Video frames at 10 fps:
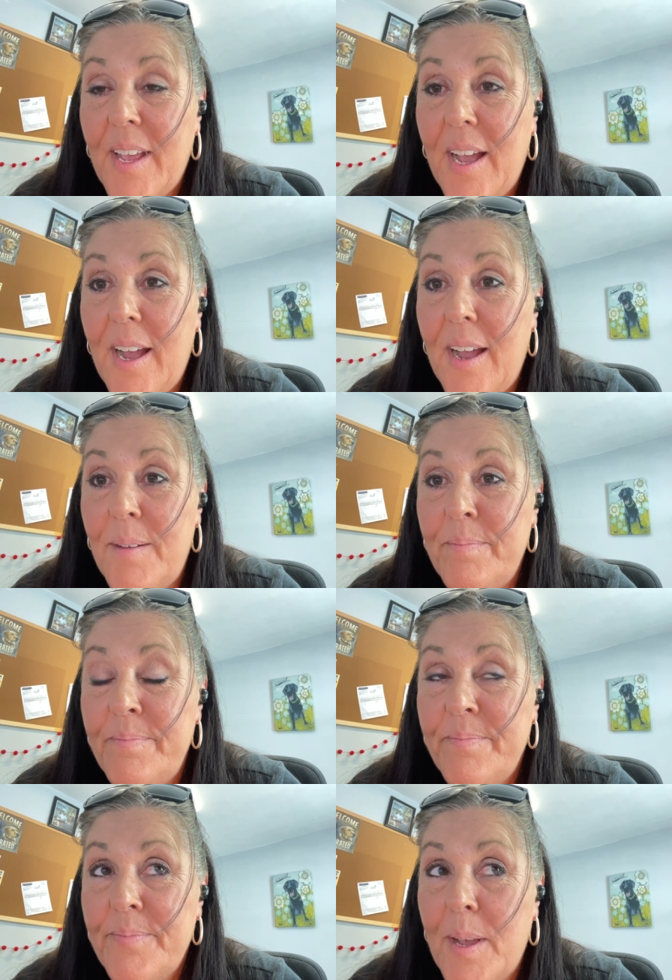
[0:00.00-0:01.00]
Um,
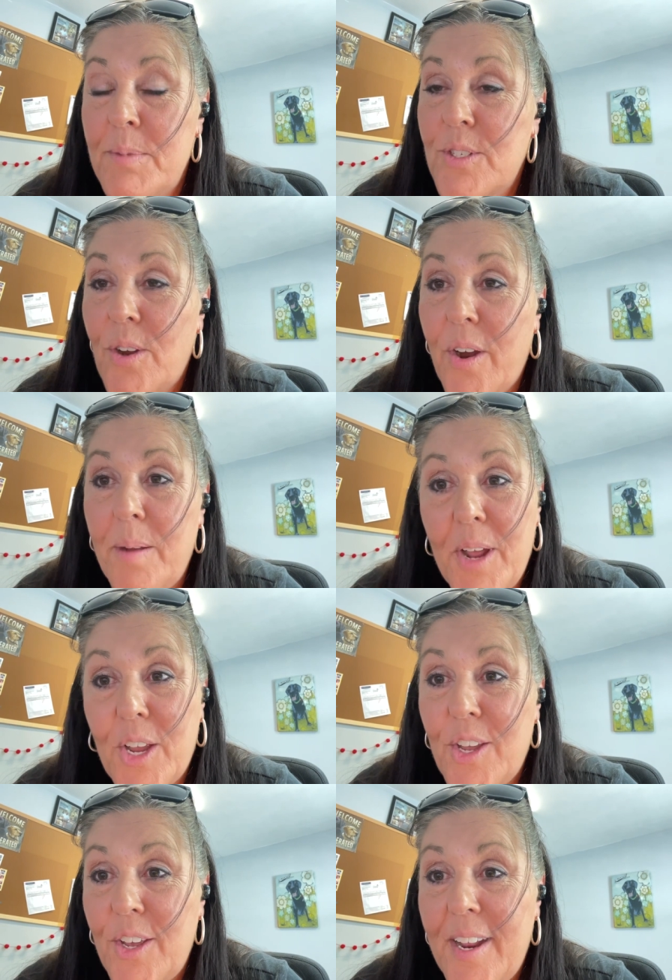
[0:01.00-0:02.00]
I'm sorry I'm
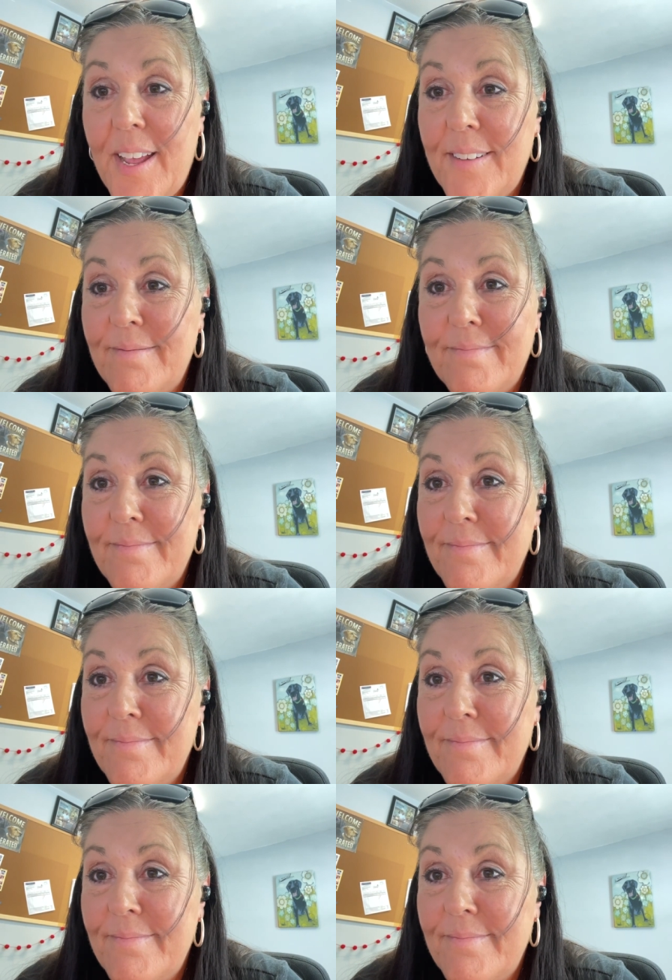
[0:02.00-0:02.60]
not good at